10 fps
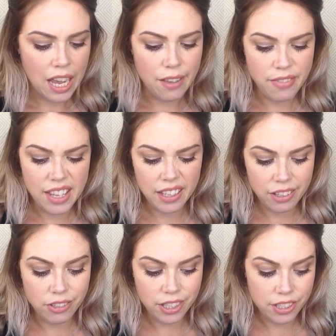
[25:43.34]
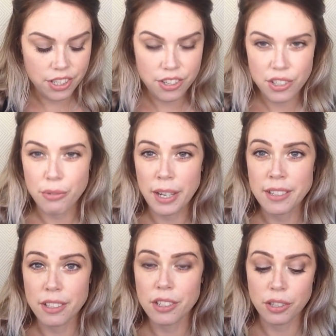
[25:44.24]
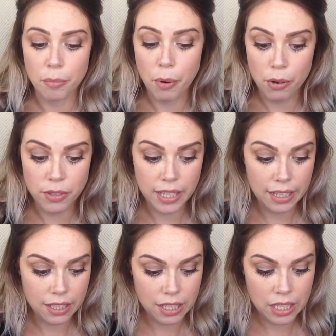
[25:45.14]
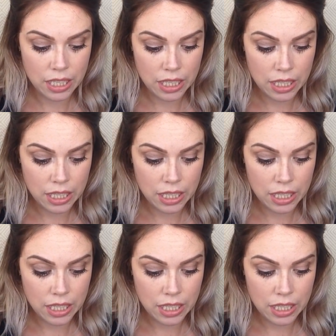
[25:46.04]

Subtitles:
I feel like you need to just surrender to the process.